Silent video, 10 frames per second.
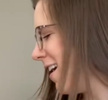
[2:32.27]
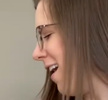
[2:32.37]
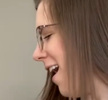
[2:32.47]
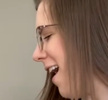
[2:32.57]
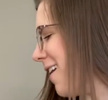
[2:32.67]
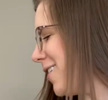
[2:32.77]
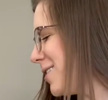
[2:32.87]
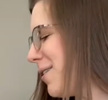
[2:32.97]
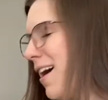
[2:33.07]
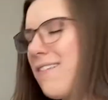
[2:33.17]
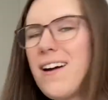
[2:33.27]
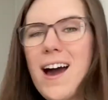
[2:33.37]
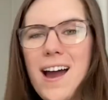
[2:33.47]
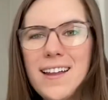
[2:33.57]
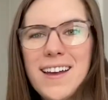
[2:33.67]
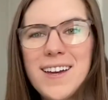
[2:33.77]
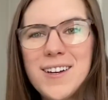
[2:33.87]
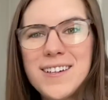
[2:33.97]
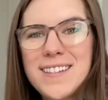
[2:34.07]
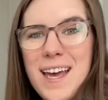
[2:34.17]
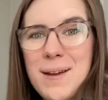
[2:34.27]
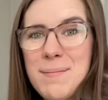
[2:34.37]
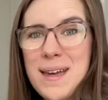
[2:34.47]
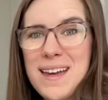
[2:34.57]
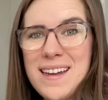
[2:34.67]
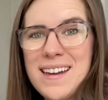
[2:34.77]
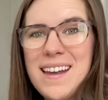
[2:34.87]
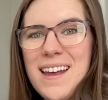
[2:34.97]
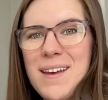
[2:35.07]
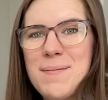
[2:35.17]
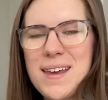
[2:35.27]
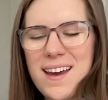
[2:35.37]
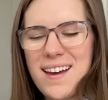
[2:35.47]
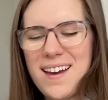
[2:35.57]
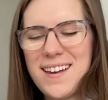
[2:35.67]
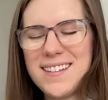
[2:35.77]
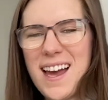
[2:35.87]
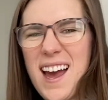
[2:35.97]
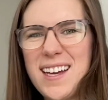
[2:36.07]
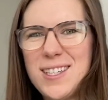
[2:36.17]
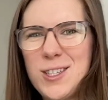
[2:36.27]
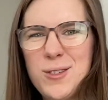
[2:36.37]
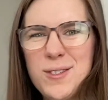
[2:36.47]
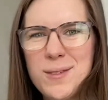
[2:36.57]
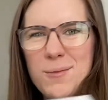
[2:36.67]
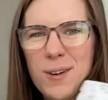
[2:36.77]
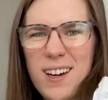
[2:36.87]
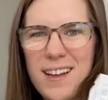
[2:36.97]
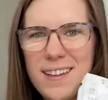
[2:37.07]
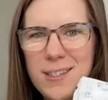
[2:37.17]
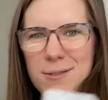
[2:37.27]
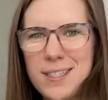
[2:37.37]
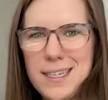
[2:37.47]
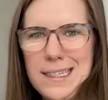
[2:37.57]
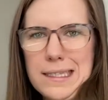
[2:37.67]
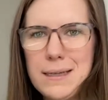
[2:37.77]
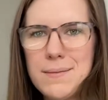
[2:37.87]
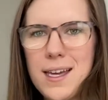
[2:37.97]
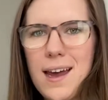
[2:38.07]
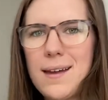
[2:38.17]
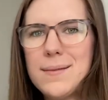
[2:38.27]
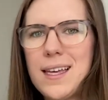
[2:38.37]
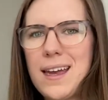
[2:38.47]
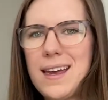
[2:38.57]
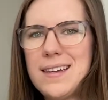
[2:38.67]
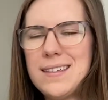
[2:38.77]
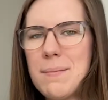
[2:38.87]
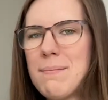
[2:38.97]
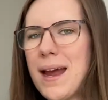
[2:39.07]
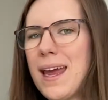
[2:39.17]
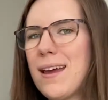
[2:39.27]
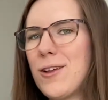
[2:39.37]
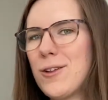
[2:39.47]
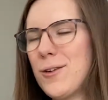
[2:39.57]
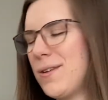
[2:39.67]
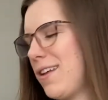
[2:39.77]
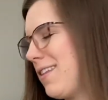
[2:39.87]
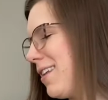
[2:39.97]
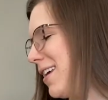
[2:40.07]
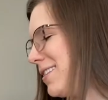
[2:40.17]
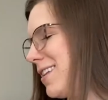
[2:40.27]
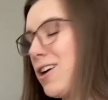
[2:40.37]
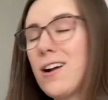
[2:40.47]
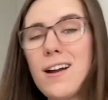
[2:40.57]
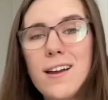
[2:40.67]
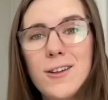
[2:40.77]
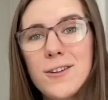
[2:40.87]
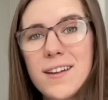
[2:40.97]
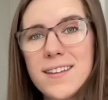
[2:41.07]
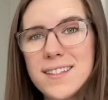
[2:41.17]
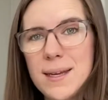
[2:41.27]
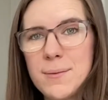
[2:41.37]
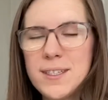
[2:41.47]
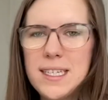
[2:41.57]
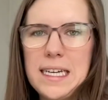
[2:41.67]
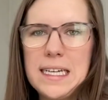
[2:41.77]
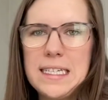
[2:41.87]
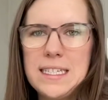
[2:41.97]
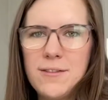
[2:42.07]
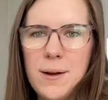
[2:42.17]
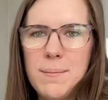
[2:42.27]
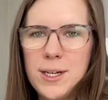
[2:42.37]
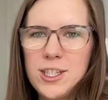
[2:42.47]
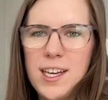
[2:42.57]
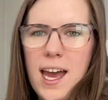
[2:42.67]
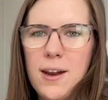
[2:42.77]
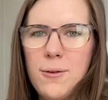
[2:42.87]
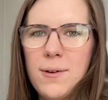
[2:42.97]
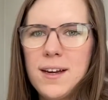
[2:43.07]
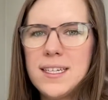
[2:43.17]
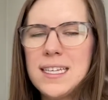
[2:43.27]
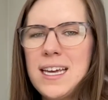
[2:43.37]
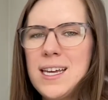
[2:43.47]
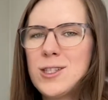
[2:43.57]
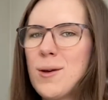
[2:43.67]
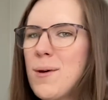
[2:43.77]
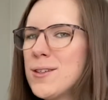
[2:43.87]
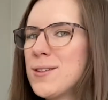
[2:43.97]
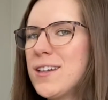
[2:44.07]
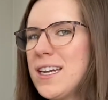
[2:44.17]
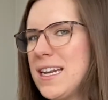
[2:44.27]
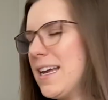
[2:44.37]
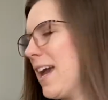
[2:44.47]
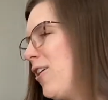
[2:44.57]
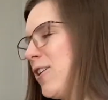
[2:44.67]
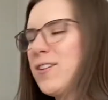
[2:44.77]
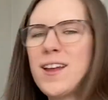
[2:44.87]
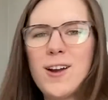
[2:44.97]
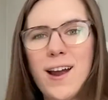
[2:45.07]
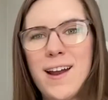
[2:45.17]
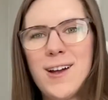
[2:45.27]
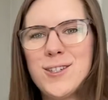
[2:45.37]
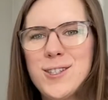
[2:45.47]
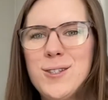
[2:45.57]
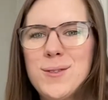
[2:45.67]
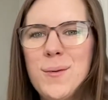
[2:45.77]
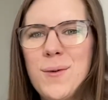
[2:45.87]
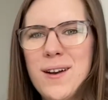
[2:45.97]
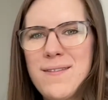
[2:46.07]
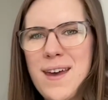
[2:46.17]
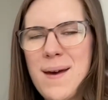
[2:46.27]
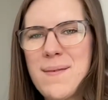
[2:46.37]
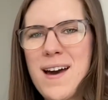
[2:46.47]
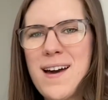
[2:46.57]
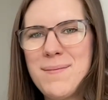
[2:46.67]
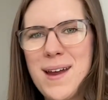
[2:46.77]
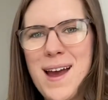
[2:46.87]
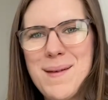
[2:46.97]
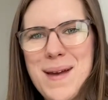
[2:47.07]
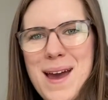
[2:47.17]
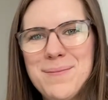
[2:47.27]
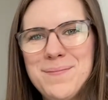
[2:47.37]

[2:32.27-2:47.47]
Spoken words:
I also have highlighters and a pen because I do some work on these receipts sometimes and might include things that are included on the same receipt in different budget categories. So I'm also gonna need a calculator, and I'll just use one of them on my iPad.